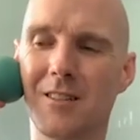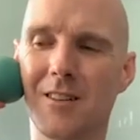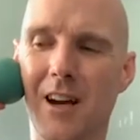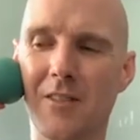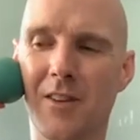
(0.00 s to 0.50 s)

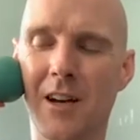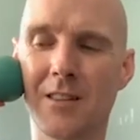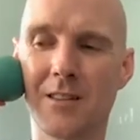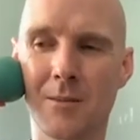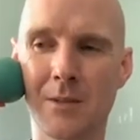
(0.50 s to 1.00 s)

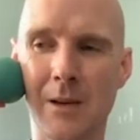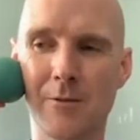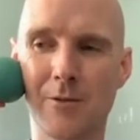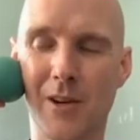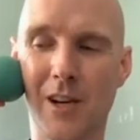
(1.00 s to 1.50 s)
that
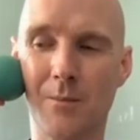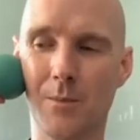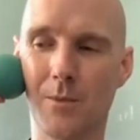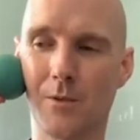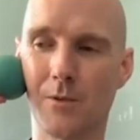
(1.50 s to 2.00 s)
sometimes when
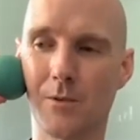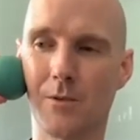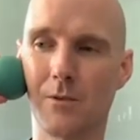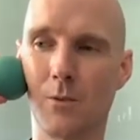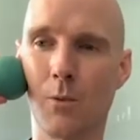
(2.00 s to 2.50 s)
I'm
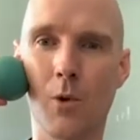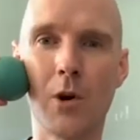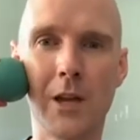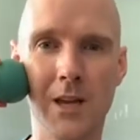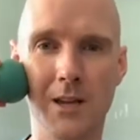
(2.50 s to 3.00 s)

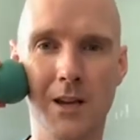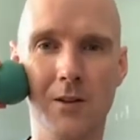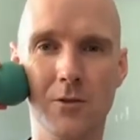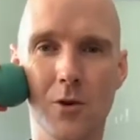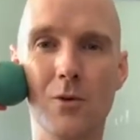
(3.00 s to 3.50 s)
walking,
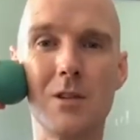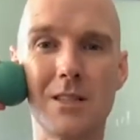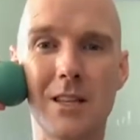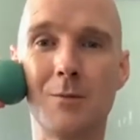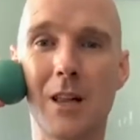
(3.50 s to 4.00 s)
I'll notice
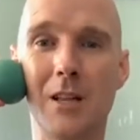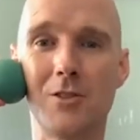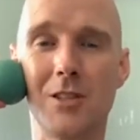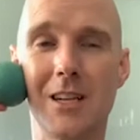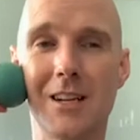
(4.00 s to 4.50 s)
that I'm
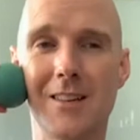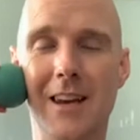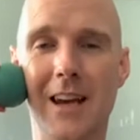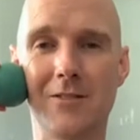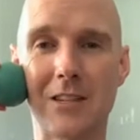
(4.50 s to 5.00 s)
clenching it, and then
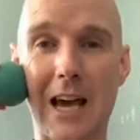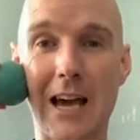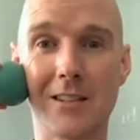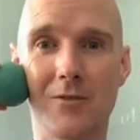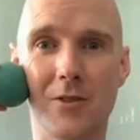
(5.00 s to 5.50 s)
I have to
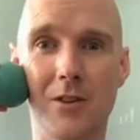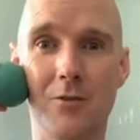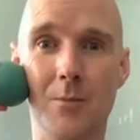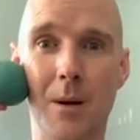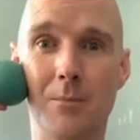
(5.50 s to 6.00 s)
actively
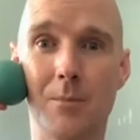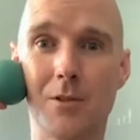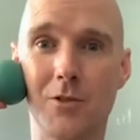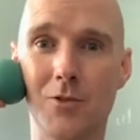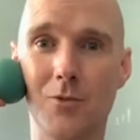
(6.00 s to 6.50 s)
remember
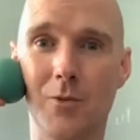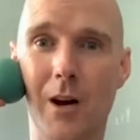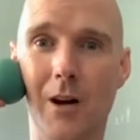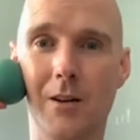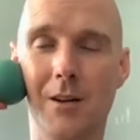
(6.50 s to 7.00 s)

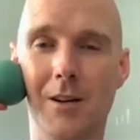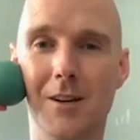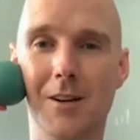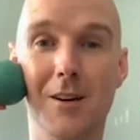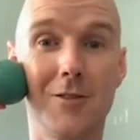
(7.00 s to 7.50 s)
to
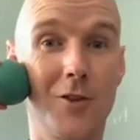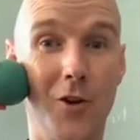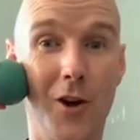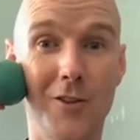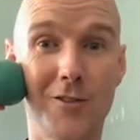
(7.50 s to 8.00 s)

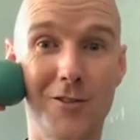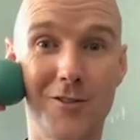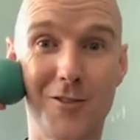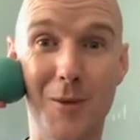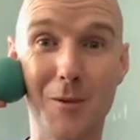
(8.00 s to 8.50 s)

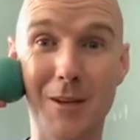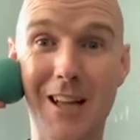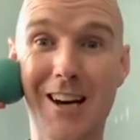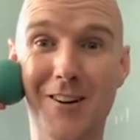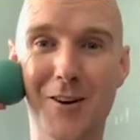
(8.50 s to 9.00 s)
maybe
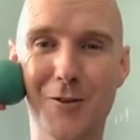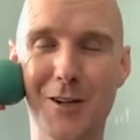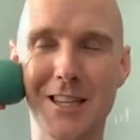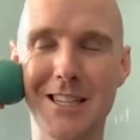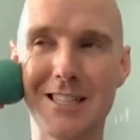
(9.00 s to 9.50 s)

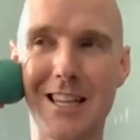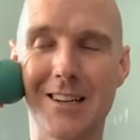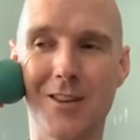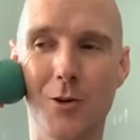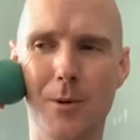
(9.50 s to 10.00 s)
release that a
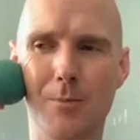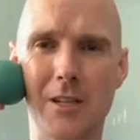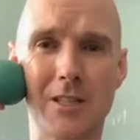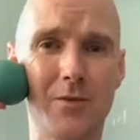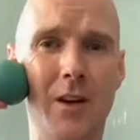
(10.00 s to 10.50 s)
little bit. But
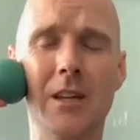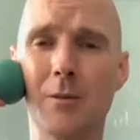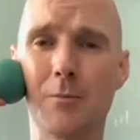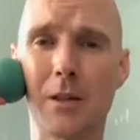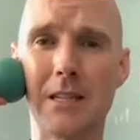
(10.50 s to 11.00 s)
it's funny the
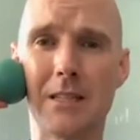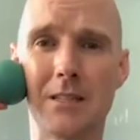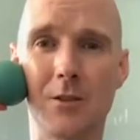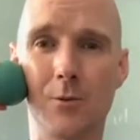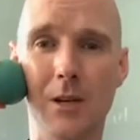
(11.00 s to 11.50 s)
places
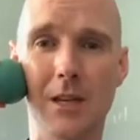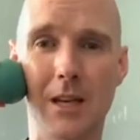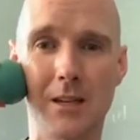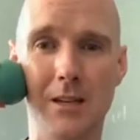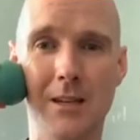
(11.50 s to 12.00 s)
that we
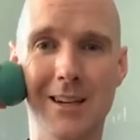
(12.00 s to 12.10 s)
can